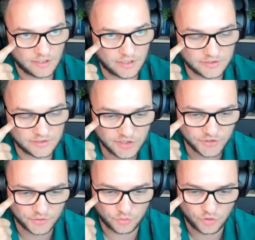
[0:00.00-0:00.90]

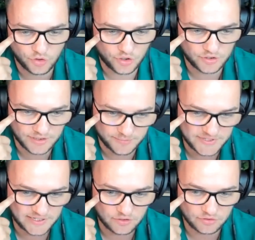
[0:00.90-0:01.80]
adhere to your
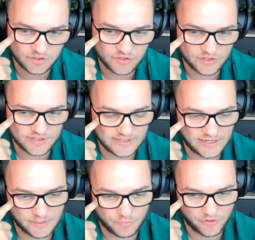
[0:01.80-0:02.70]
terms and conditions
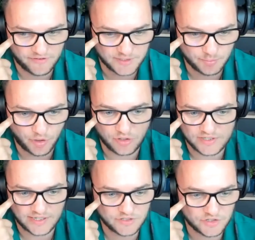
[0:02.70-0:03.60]
and privacy
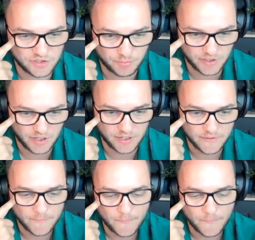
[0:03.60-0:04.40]
policy and GDPR.